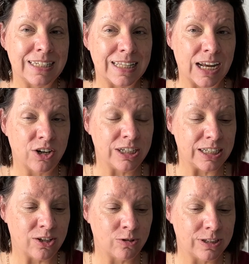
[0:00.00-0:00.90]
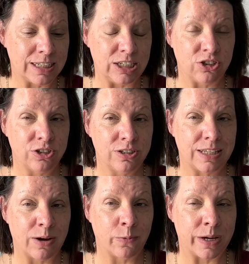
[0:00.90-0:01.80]
to let our local teachers
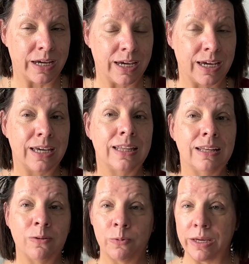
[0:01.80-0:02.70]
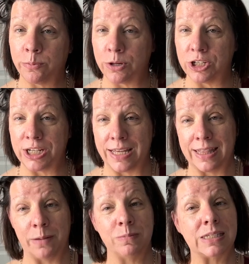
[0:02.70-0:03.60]
that we appreciate
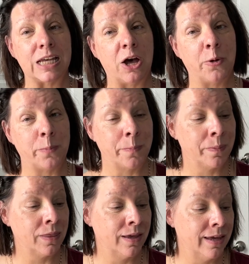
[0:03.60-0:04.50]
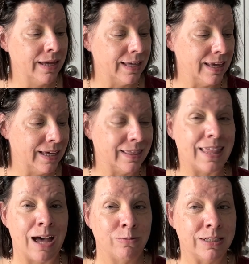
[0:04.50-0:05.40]
them. So
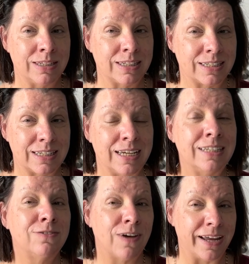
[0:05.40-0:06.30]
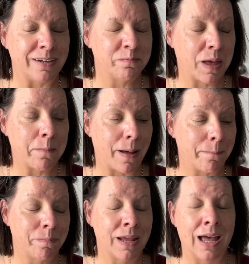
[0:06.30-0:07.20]
it's fun.
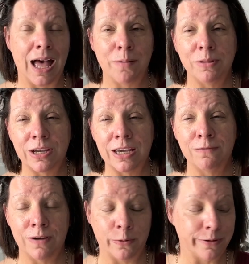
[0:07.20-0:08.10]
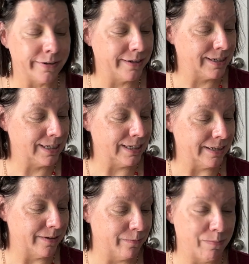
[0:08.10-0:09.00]
I'm looking forward
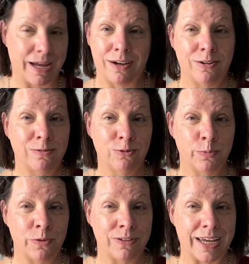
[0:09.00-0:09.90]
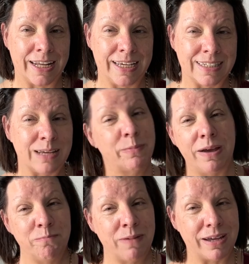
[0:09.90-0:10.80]
to my group of ladies and
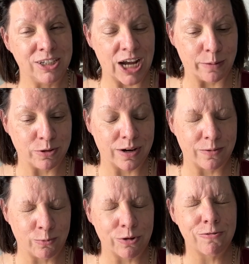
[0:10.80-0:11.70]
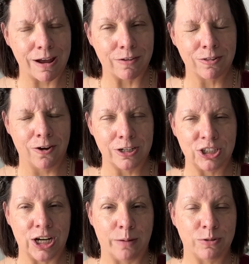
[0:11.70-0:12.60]
my chapter. We're a rather large
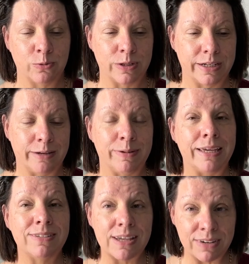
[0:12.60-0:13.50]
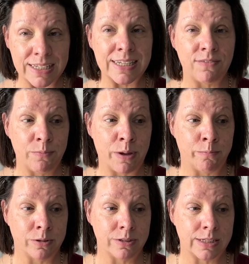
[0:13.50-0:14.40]
chapter where we have 77
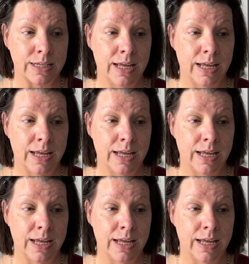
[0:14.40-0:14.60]
members.